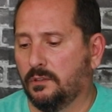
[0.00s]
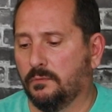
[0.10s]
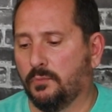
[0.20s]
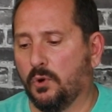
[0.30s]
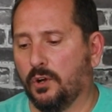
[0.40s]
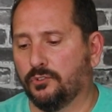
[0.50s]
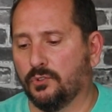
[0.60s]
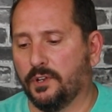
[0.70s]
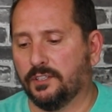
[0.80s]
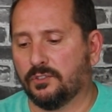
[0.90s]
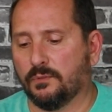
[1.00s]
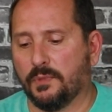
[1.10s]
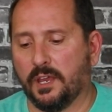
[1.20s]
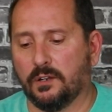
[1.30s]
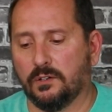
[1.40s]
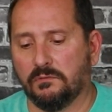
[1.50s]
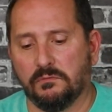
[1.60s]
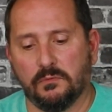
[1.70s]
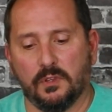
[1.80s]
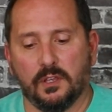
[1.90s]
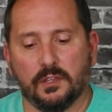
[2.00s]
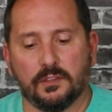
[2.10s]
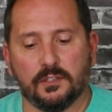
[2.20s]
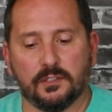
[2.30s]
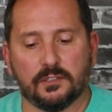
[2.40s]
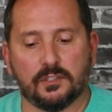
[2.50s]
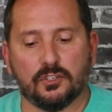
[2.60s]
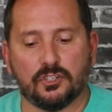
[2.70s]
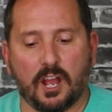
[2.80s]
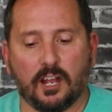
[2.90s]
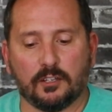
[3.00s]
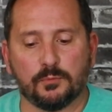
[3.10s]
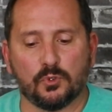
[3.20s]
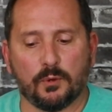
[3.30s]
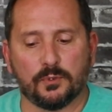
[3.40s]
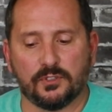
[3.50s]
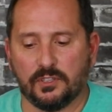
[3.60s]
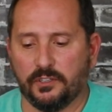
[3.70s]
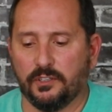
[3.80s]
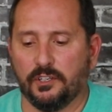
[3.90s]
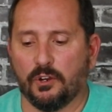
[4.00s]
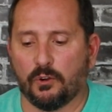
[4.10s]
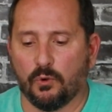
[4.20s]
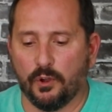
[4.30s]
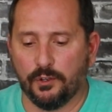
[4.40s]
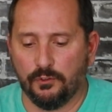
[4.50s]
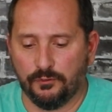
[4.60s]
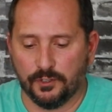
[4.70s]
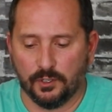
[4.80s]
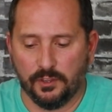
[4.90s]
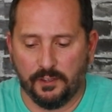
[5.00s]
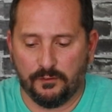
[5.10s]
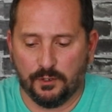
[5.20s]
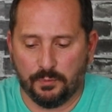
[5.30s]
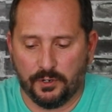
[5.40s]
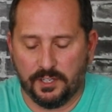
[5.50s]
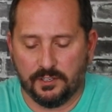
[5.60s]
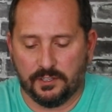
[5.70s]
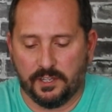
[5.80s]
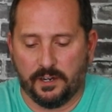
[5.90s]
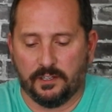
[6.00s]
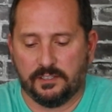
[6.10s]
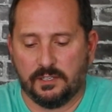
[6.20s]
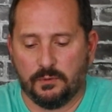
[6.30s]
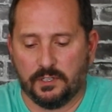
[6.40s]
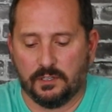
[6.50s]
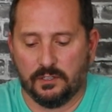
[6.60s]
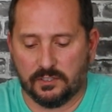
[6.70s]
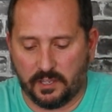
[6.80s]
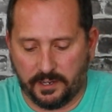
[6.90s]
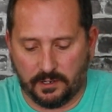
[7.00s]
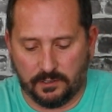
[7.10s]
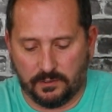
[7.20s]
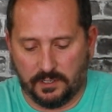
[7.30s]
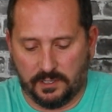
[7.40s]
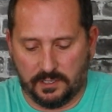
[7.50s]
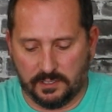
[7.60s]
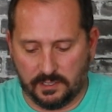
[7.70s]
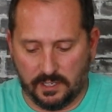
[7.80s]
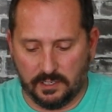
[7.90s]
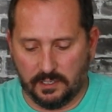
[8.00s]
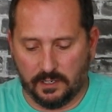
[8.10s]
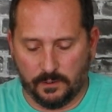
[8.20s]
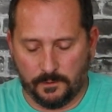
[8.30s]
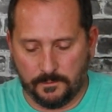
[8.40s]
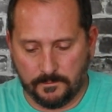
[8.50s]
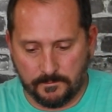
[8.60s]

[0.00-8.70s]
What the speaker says: The ball joints are metal. The shock absorbers clearly are oil filled. They feel pretty good there. Let's see what it looks like underneath the skin here.